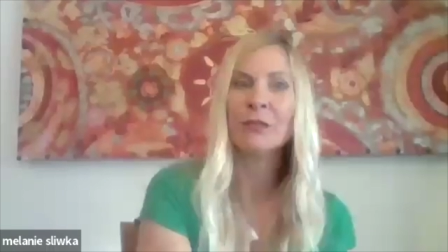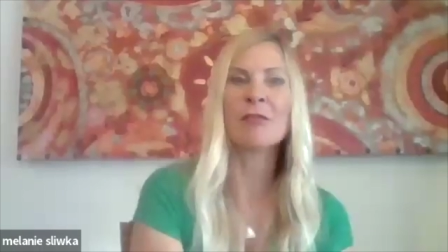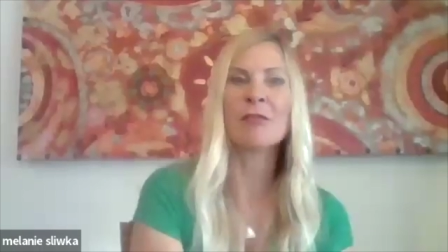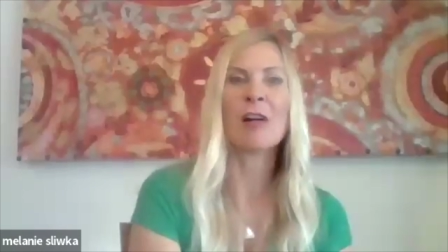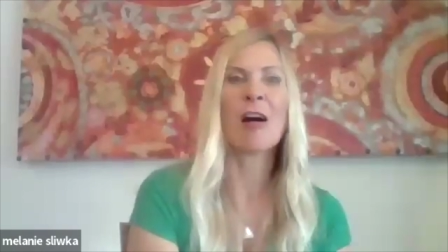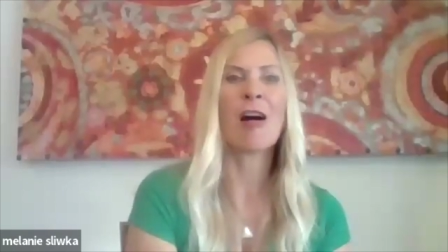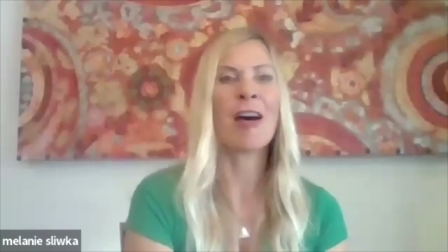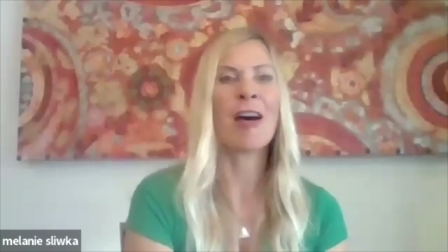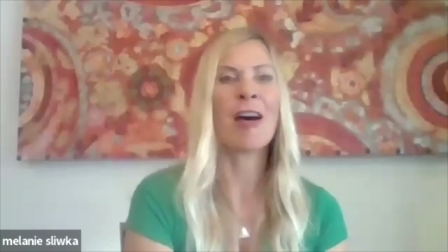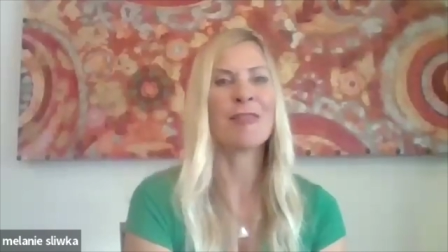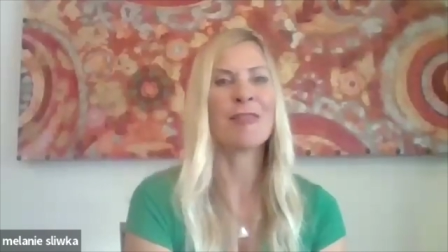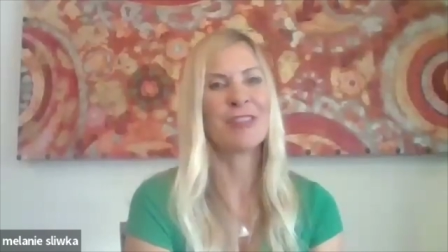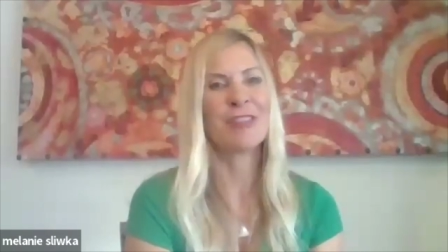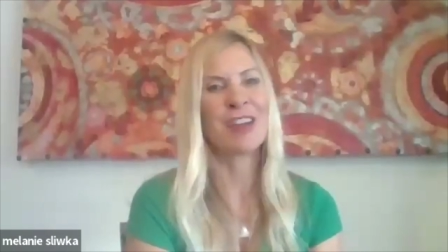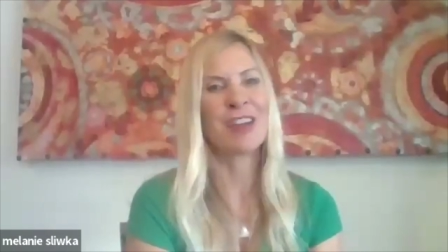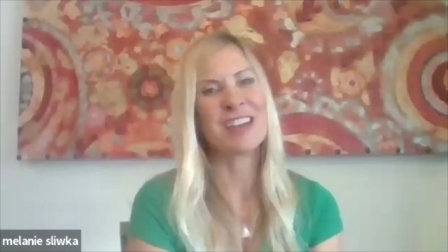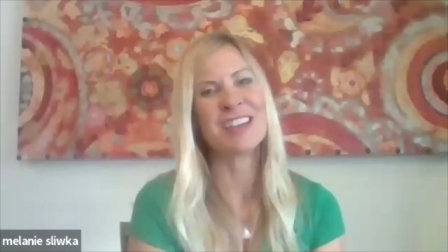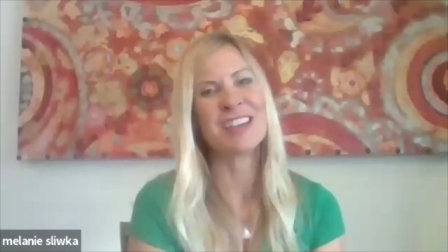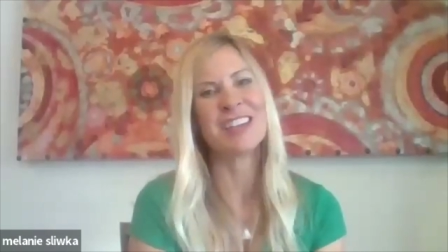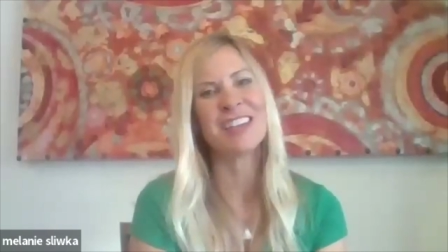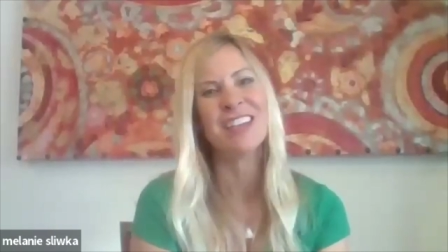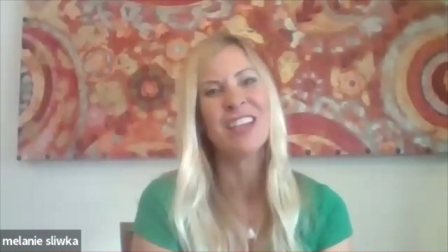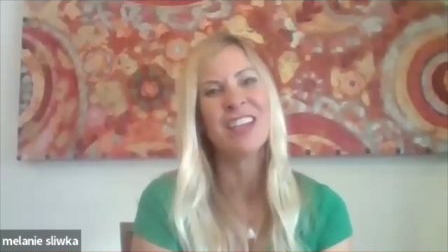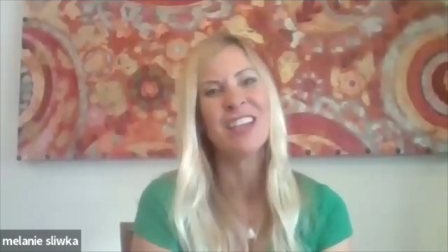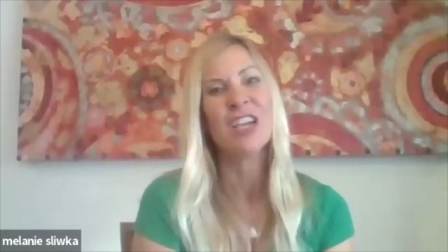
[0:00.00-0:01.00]
lot,
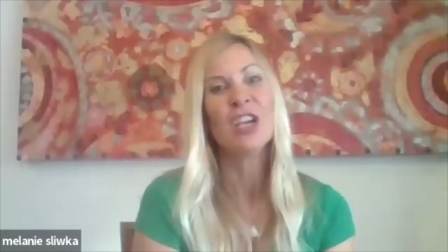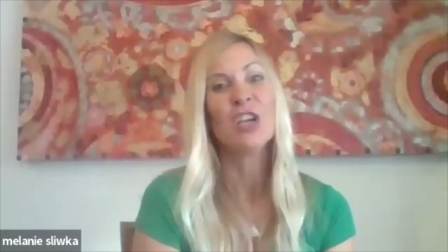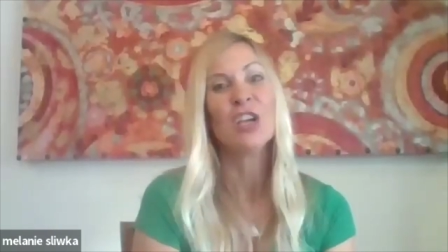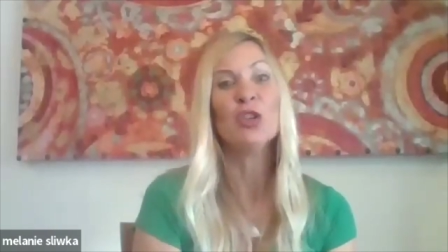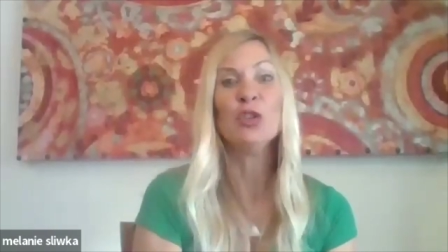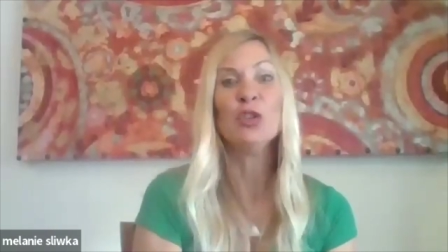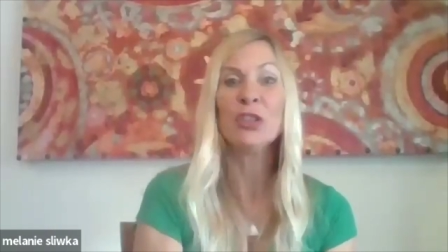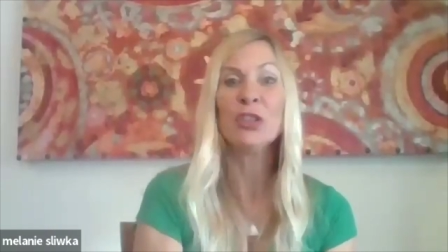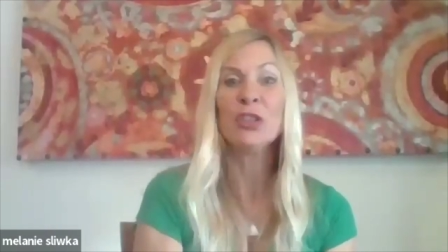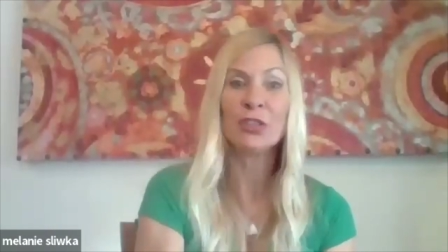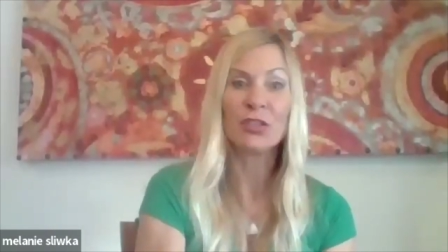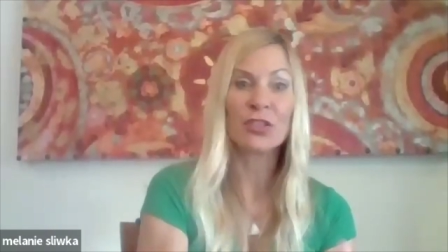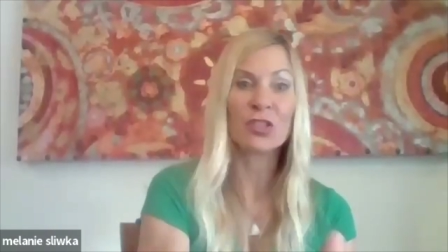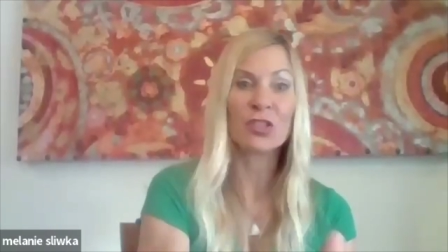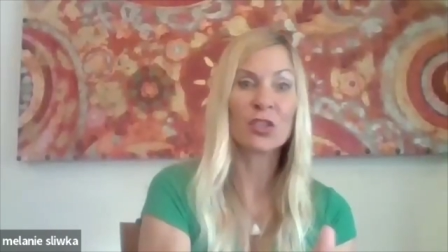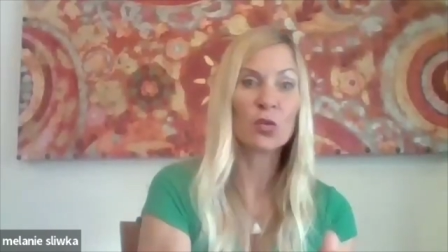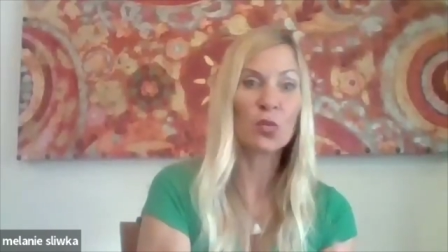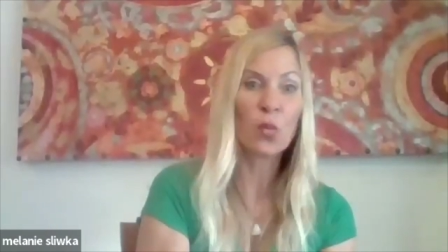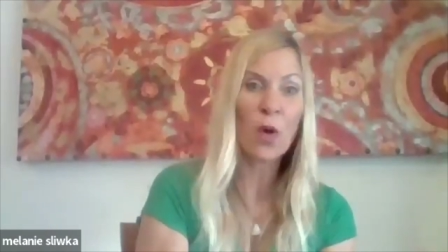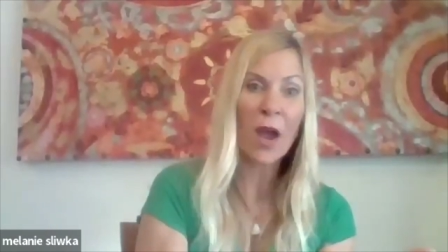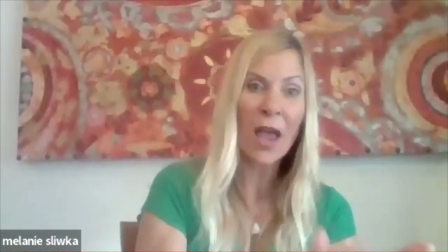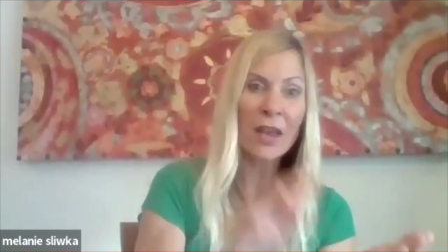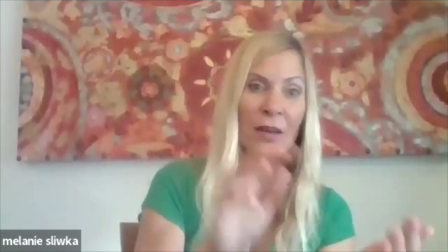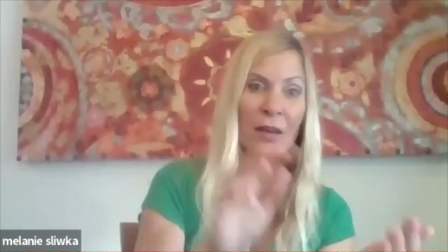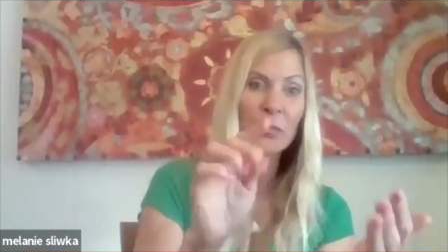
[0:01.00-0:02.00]
right? You need to
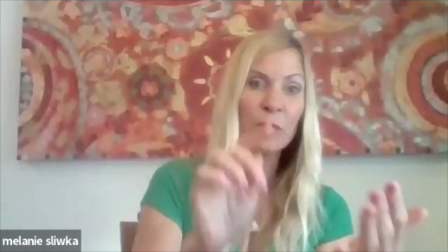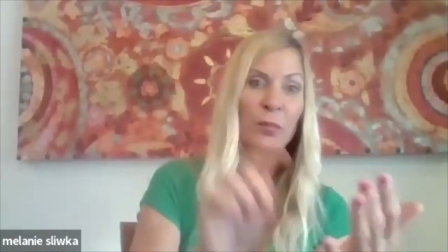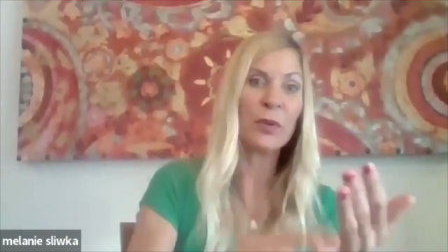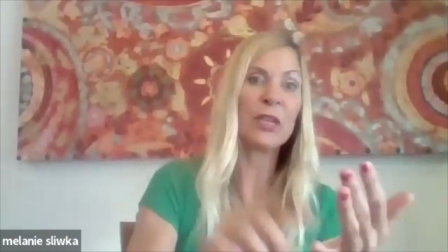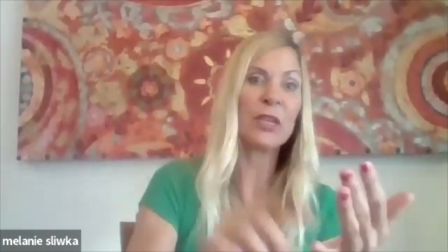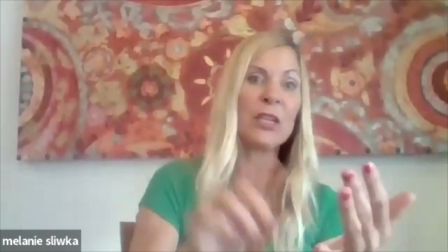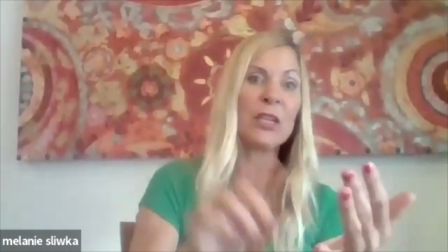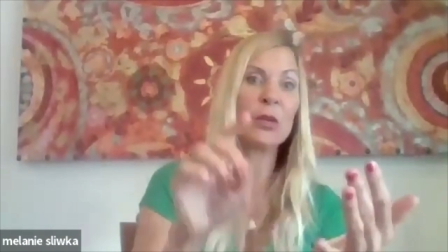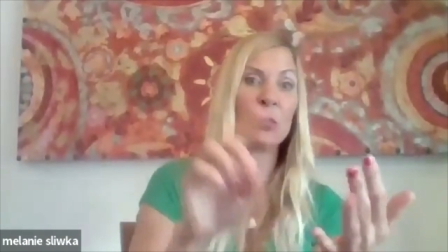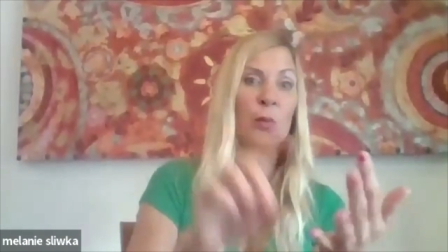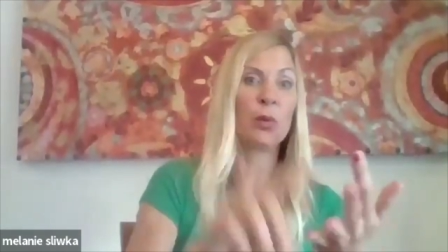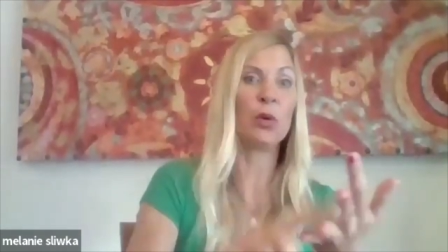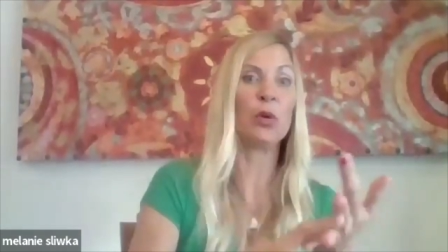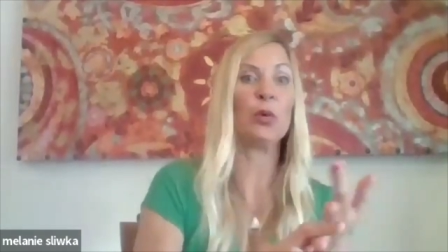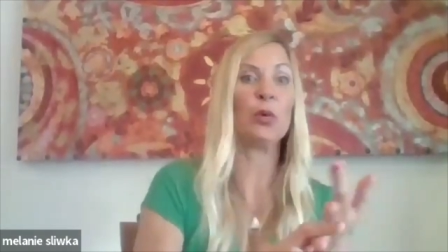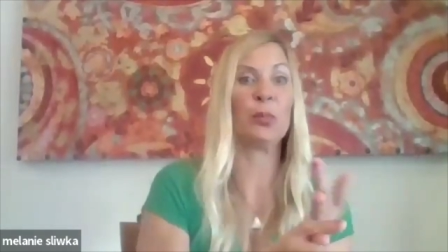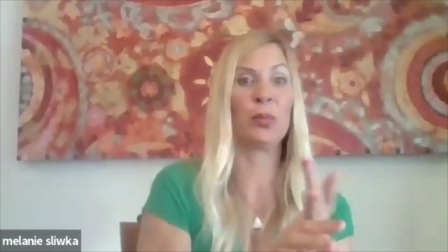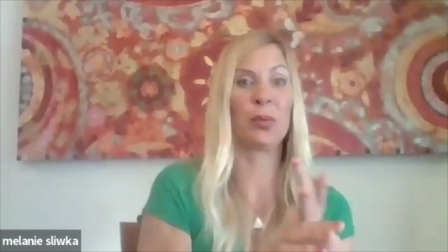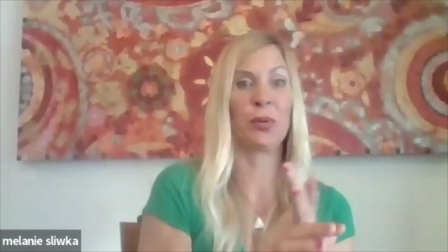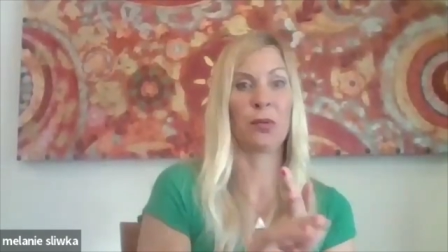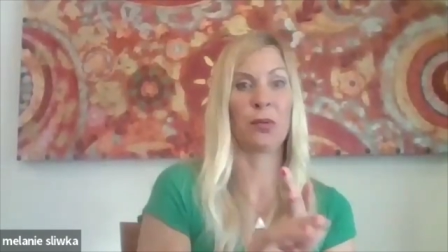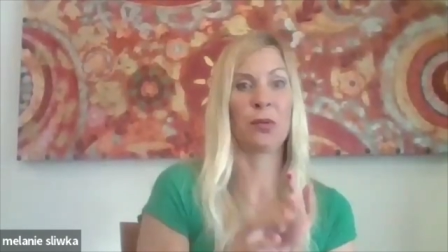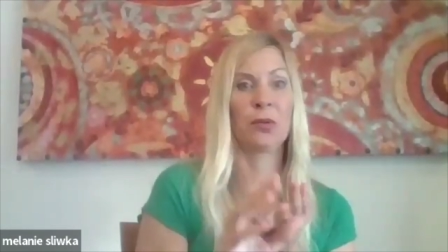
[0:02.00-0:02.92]
sweat, pee, and poop